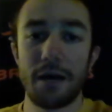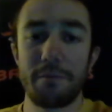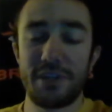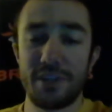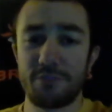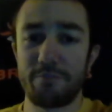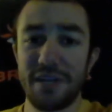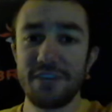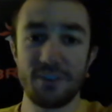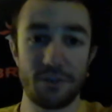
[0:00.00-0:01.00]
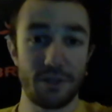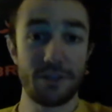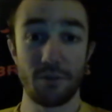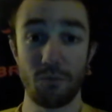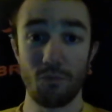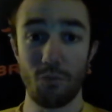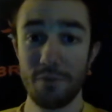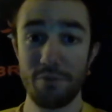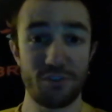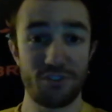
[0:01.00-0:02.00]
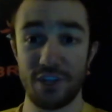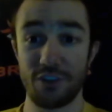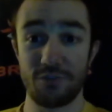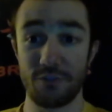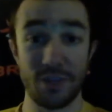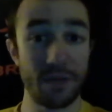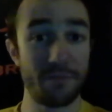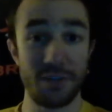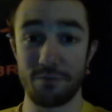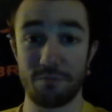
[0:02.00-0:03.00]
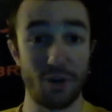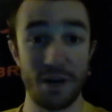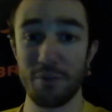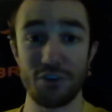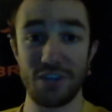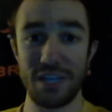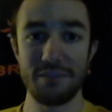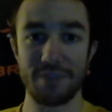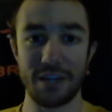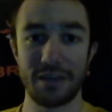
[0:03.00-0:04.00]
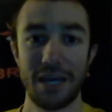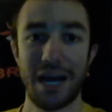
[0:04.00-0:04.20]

Because basically the win percentage for them is pretty much even.